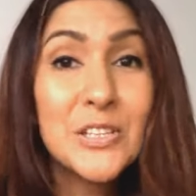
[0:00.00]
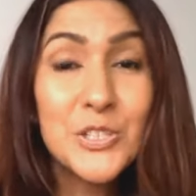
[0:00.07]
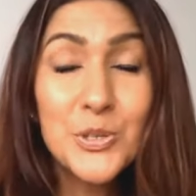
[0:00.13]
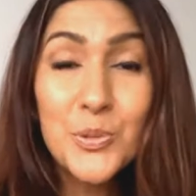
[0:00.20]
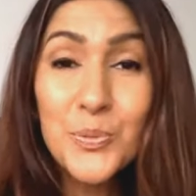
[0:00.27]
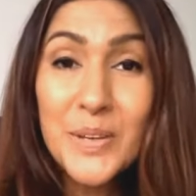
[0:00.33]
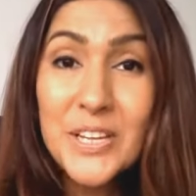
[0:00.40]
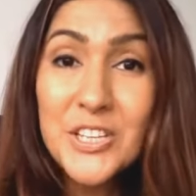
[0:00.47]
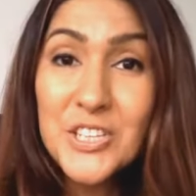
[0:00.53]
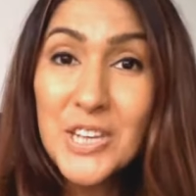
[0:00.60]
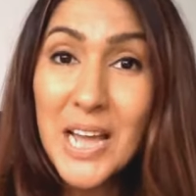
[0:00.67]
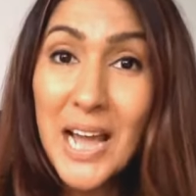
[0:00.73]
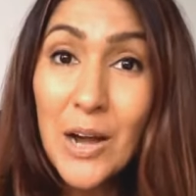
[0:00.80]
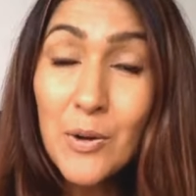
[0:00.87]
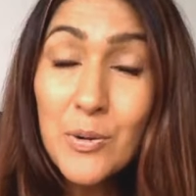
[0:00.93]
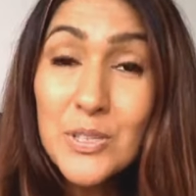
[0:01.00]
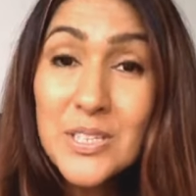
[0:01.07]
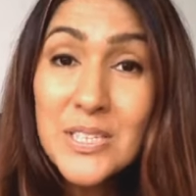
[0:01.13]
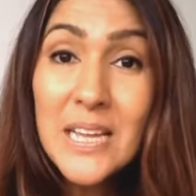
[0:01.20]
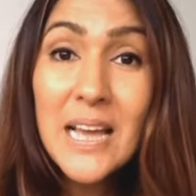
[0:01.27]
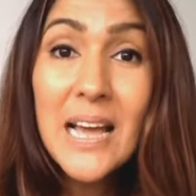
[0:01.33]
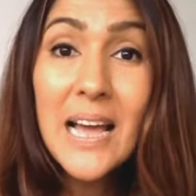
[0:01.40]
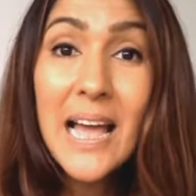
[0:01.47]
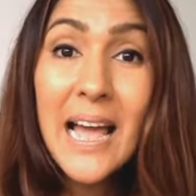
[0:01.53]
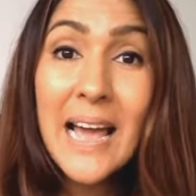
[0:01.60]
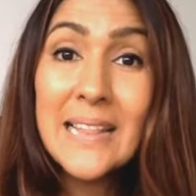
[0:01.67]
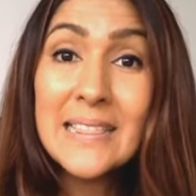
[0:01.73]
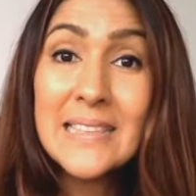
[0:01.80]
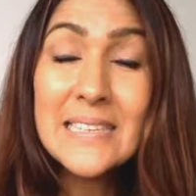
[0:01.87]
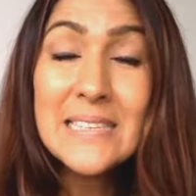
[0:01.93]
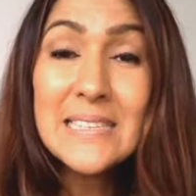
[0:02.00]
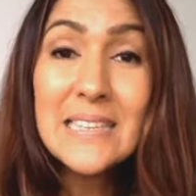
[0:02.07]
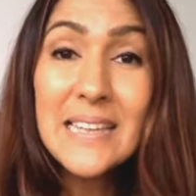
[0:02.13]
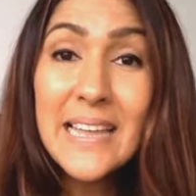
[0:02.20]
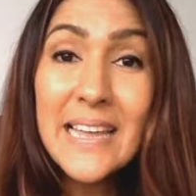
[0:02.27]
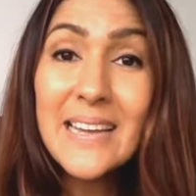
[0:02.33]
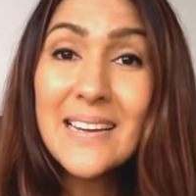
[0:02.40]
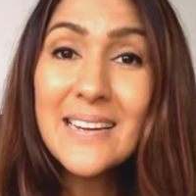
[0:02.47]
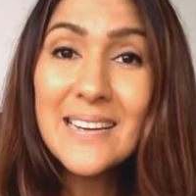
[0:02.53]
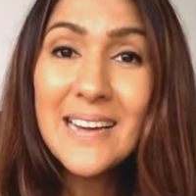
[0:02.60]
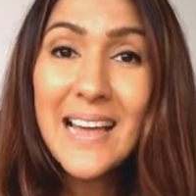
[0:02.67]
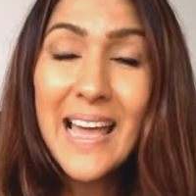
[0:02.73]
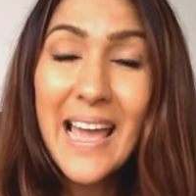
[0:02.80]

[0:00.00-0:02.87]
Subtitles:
do reach out at this link,